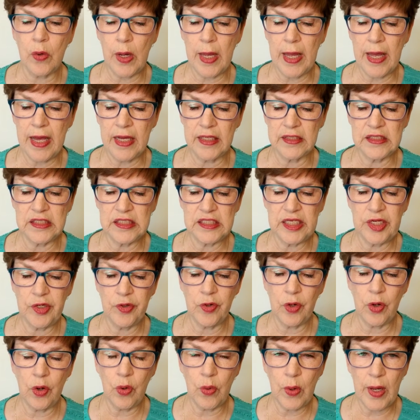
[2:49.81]
at
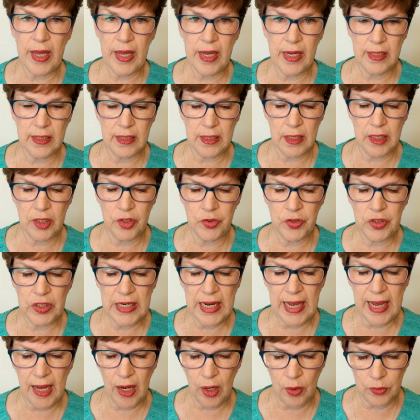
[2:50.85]
0800
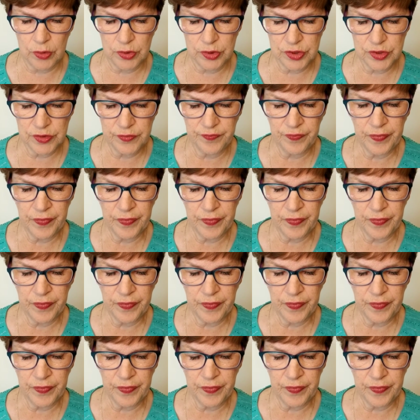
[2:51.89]
hours.